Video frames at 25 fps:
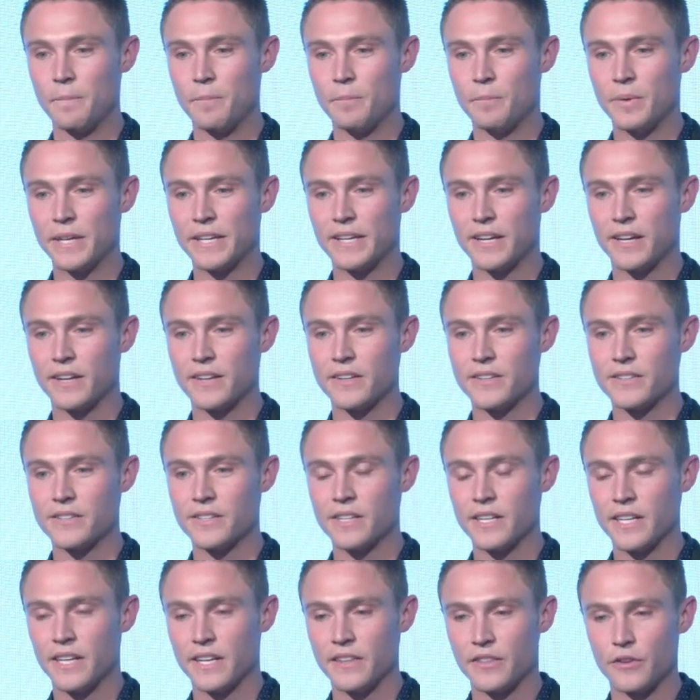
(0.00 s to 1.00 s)
Because
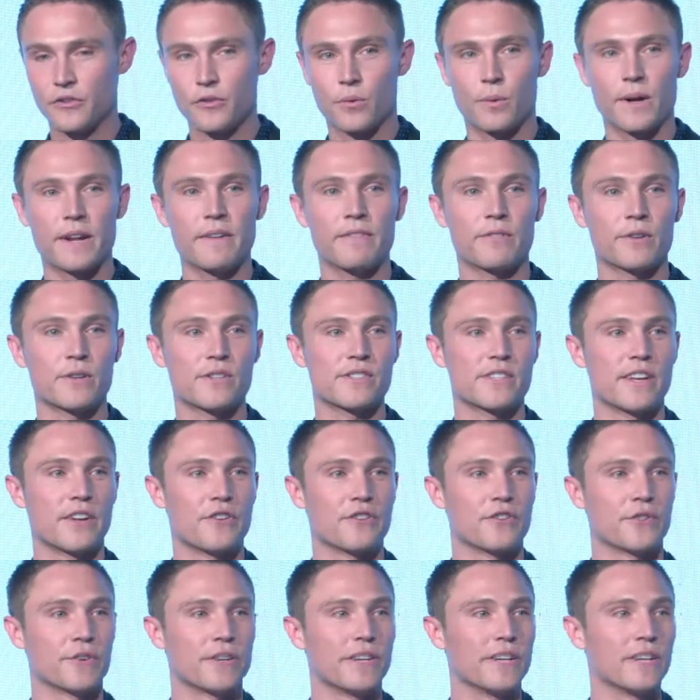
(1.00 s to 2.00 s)
in the 21st
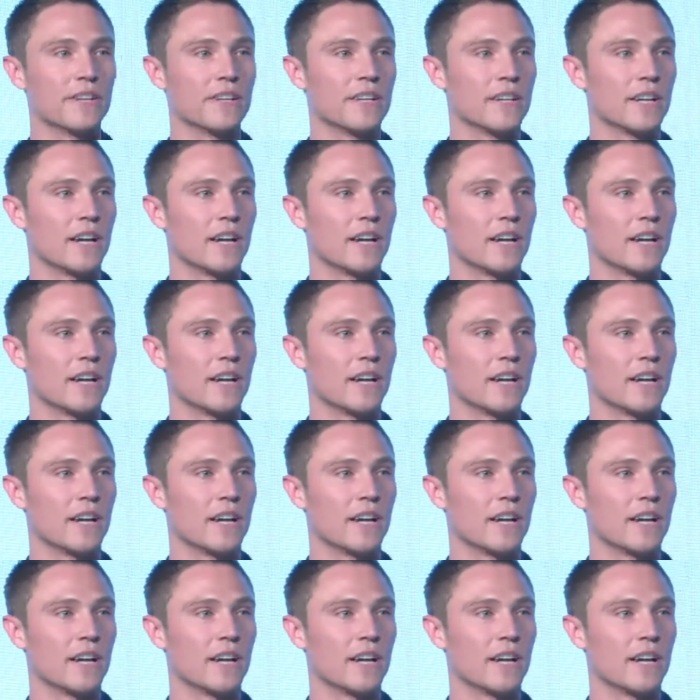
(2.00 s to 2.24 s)
century,